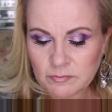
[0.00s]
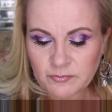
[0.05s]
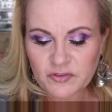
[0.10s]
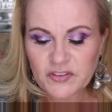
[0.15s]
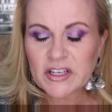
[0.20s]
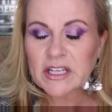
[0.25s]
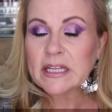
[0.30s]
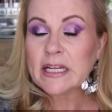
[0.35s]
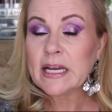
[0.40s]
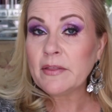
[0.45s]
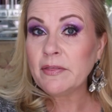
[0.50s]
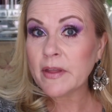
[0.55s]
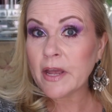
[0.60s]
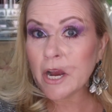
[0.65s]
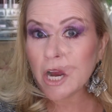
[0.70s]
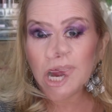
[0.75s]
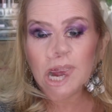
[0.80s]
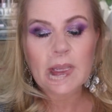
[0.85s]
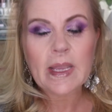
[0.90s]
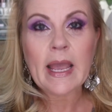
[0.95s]
fill in
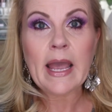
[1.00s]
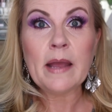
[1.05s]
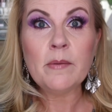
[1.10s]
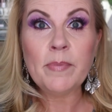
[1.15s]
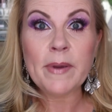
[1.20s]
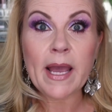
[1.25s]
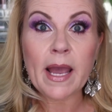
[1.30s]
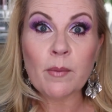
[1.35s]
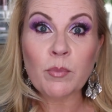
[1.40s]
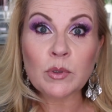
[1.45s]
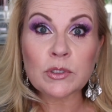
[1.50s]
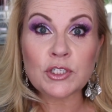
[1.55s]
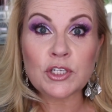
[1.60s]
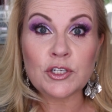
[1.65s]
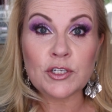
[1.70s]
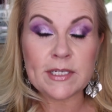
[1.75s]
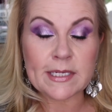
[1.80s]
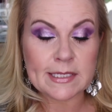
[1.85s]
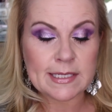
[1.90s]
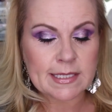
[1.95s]
there and be able
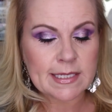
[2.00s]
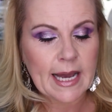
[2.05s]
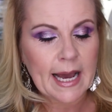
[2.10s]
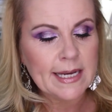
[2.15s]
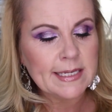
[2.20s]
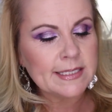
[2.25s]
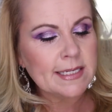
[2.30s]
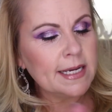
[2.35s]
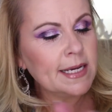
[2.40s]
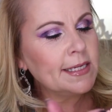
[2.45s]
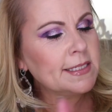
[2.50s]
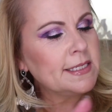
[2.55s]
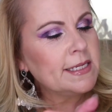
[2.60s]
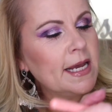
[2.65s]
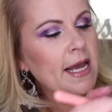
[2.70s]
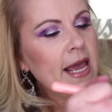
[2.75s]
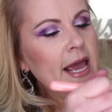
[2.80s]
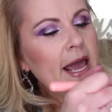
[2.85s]
to disguise it.